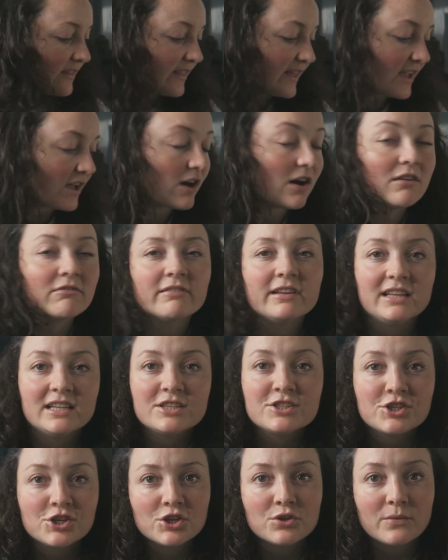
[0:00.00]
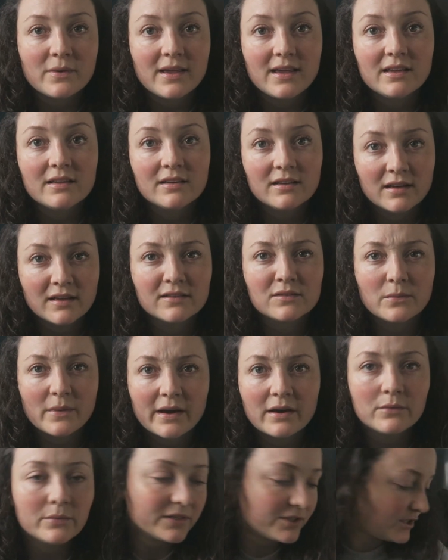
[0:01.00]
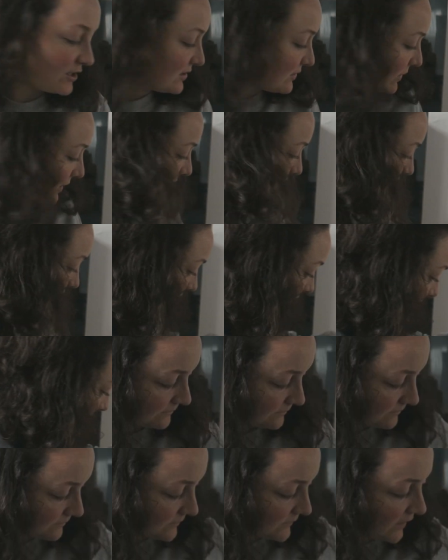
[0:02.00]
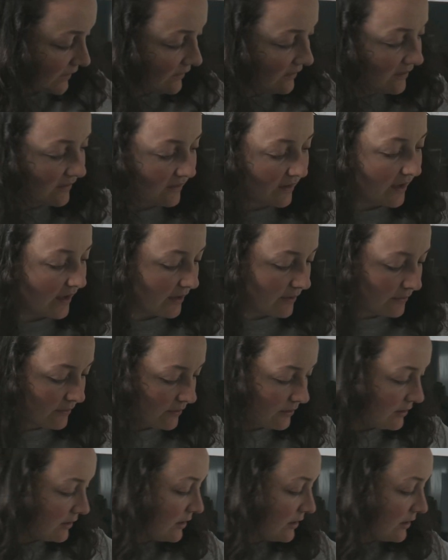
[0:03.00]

They are really chewy as well, which is quite nice. So,